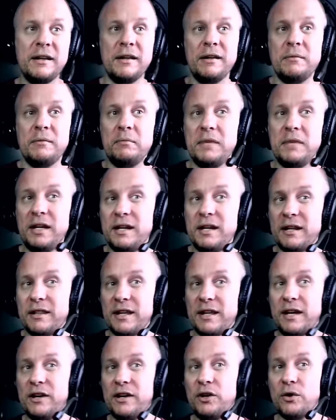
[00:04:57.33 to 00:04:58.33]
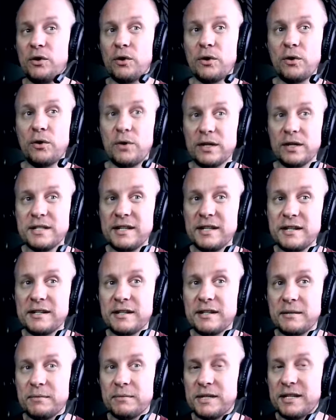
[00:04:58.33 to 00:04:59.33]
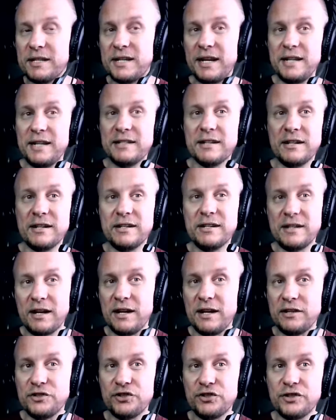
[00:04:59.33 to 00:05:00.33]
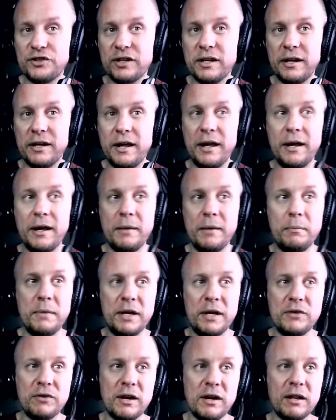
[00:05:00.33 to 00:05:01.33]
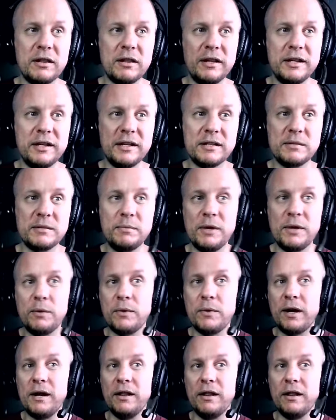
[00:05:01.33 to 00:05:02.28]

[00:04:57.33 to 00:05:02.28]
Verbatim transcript: meaning that your core system stays untouched. And Bedrock Linux, meanwhile,